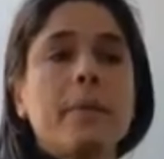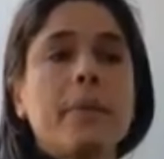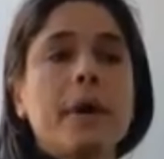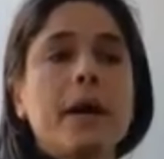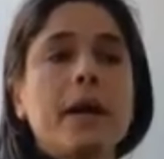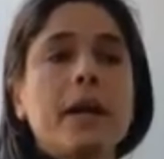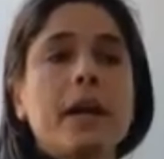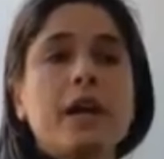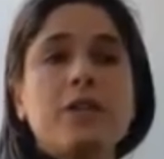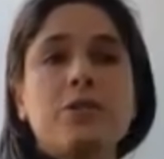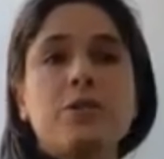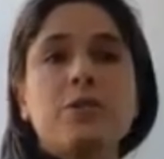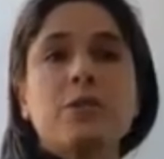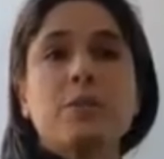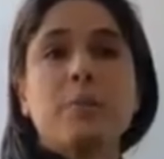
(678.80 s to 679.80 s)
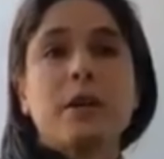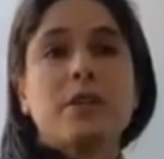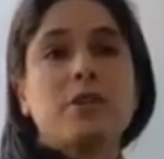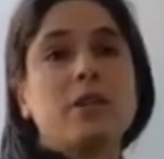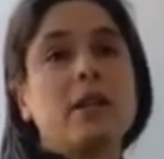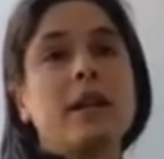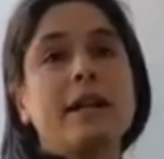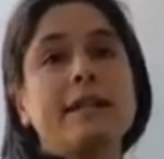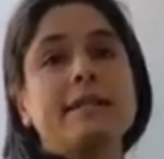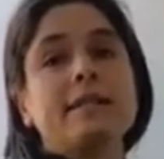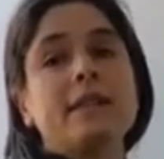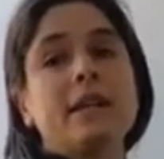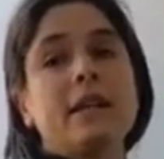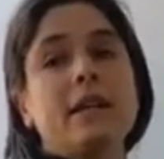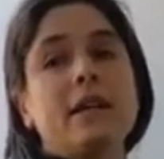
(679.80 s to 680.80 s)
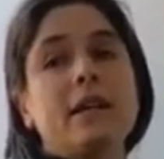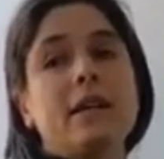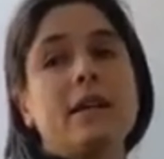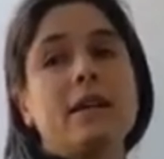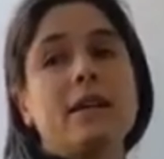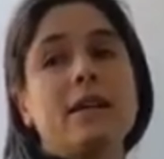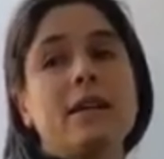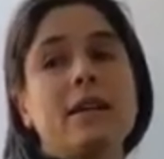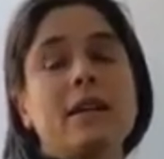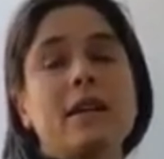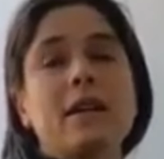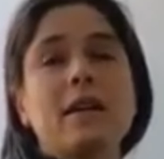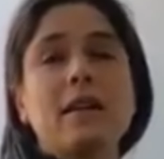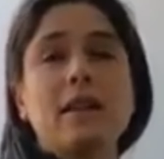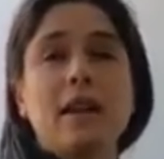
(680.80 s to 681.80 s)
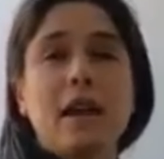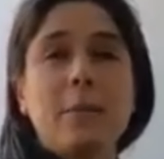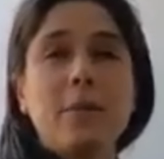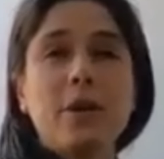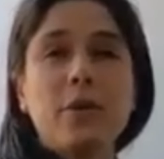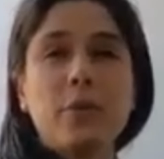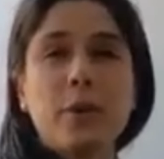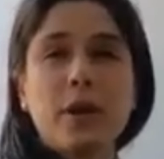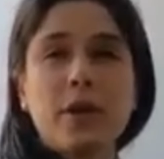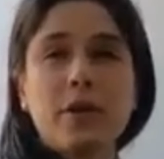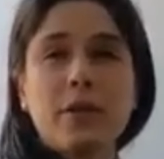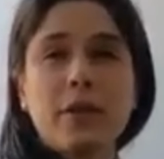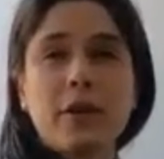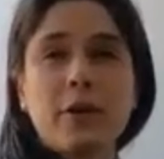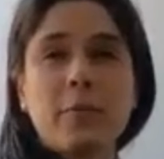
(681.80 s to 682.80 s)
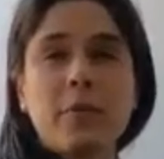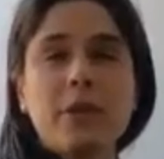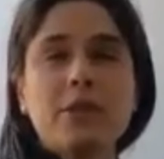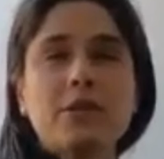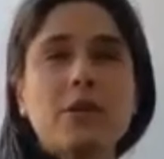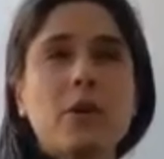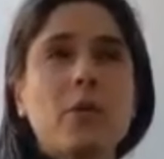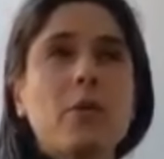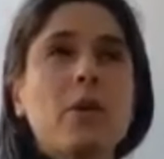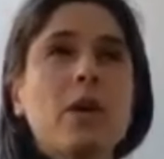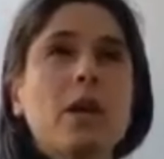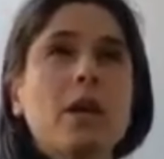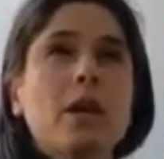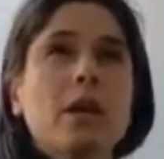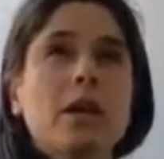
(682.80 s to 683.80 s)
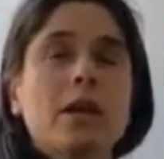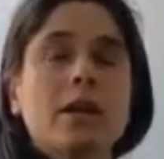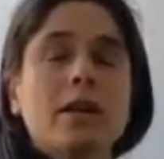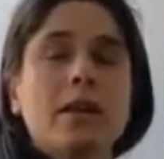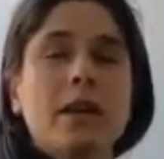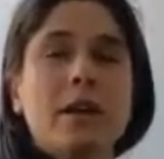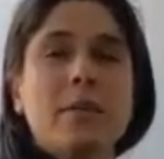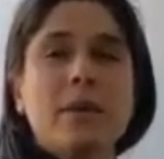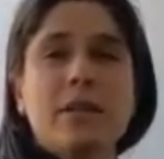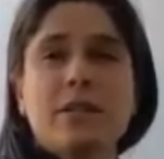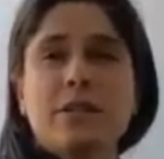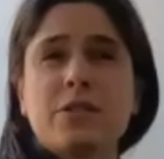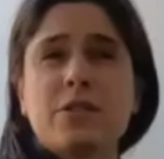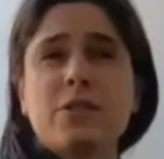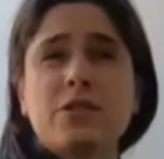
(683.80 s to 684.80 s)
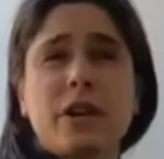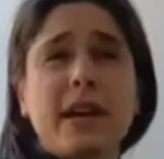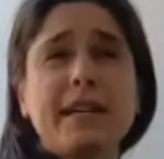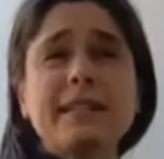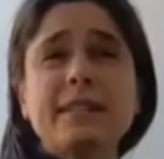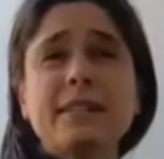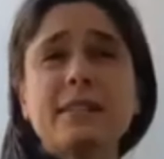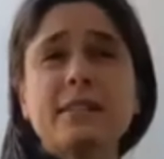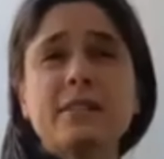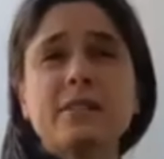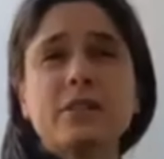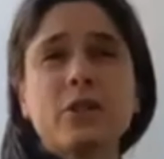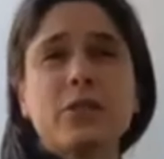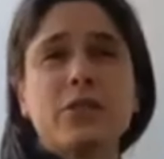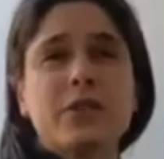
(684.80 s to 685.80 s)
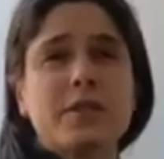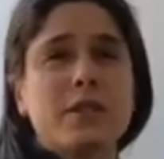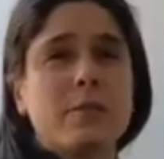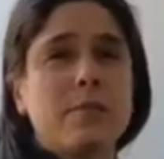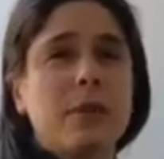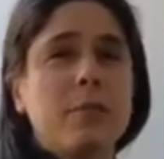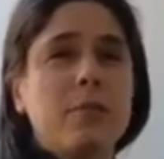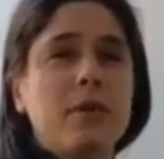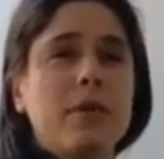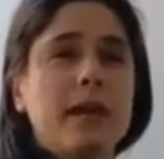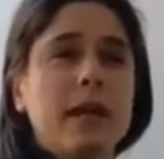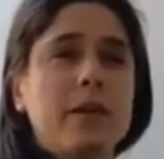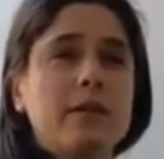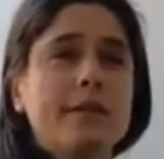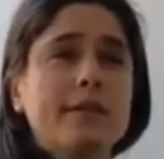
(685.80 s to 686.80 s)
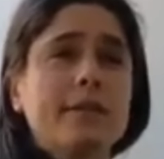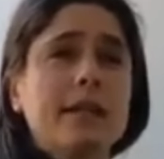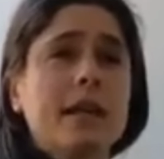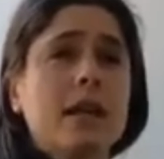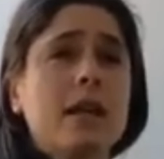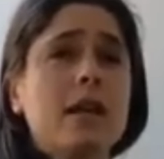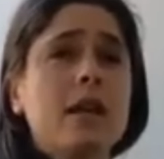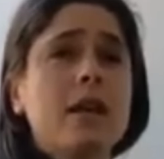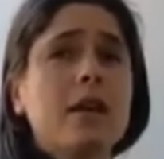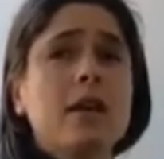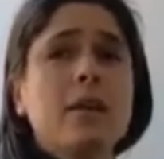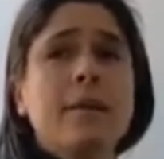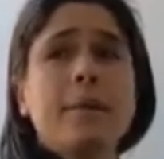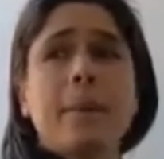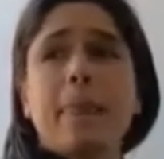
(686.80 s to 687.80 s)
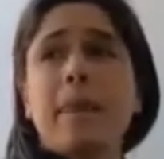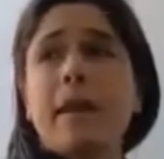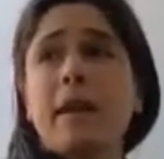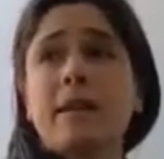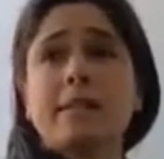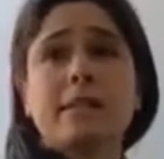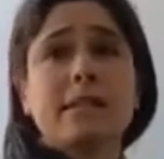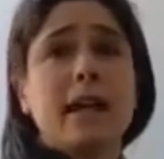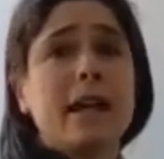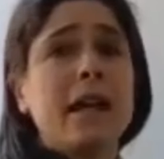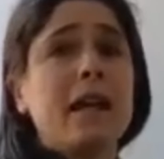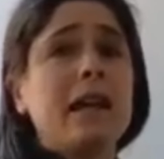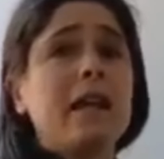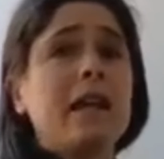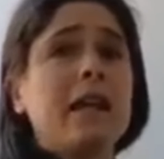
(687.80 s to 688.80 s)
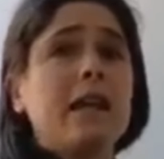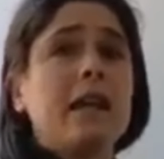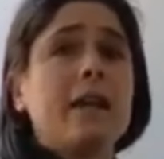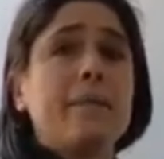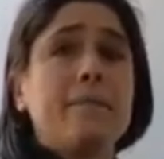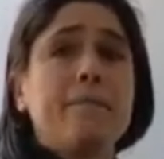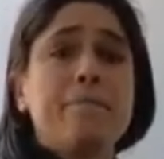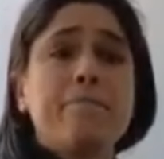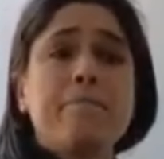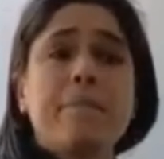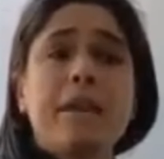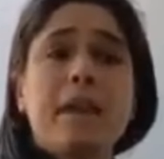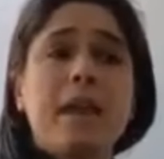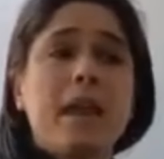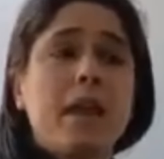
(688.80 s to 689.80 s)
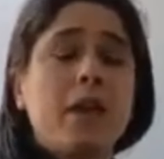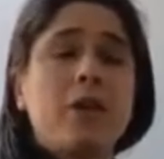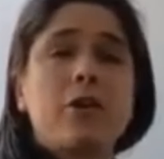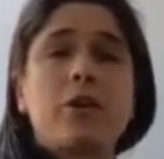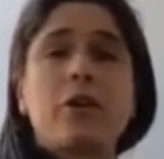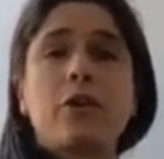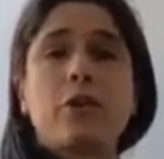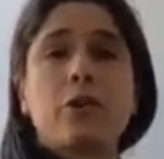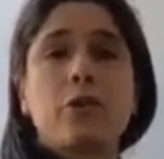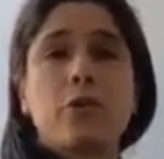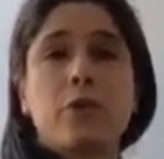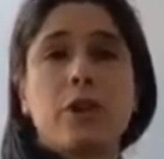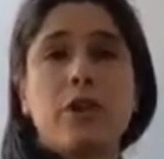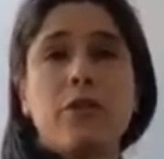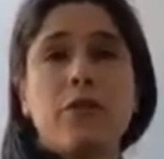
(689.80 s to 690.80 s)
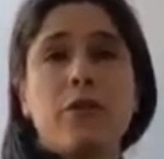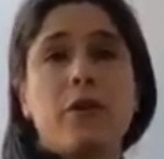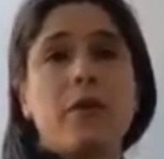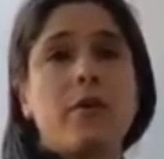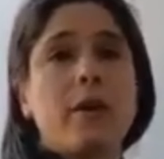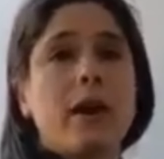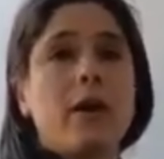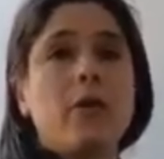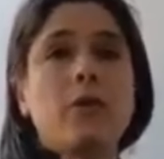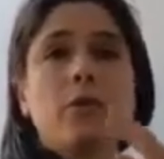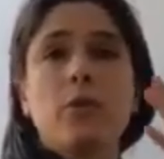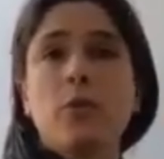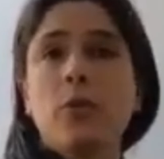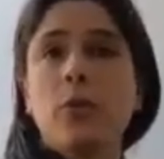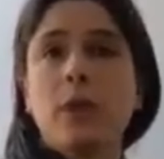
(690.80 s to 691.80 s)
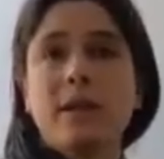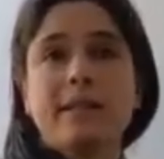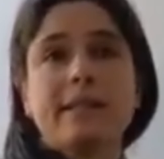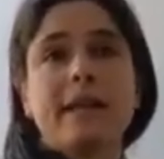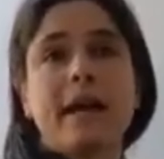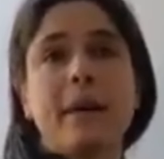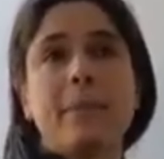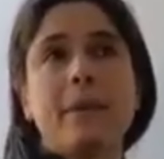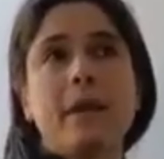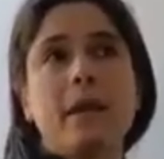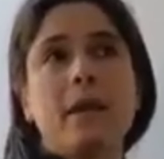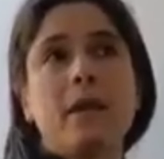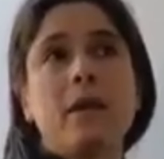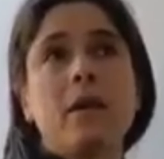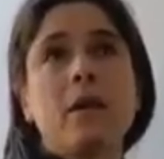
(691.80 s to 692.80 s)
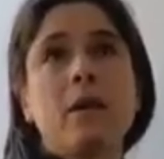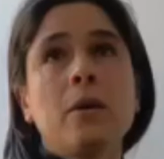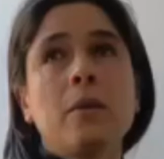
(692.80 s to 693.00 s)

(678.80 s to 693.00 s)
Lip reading: But I do specialize in climate-aware therapy, so climate distress. So for some people, that looks like anxiety, anger, grief around what's happening